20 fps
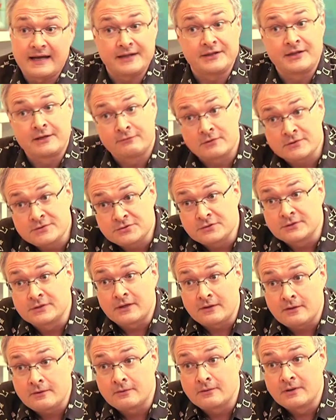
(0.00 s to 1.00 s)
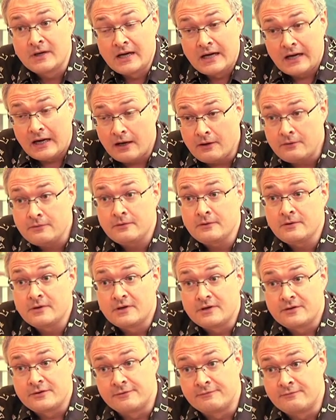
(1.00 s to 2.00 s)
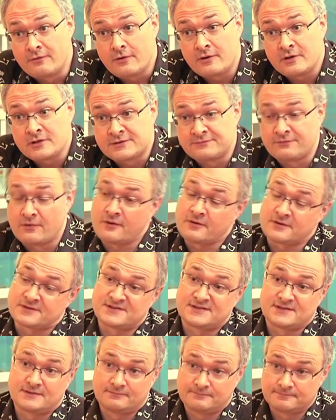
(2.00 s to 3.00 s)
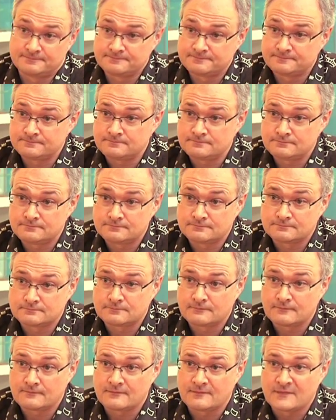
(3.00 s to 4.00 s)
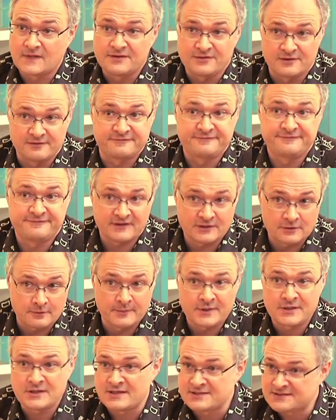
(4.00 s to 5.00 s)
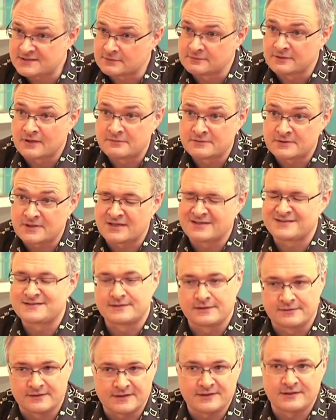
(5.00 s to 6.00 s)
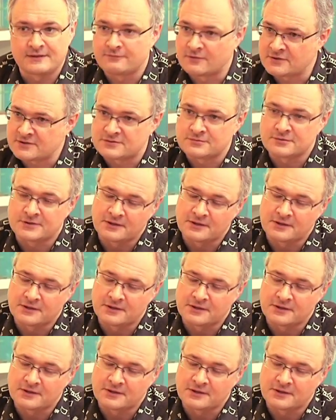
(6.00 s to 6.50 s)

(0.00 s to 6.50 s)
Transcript: and they want to know how the world works. The phenomena around us, they, they want to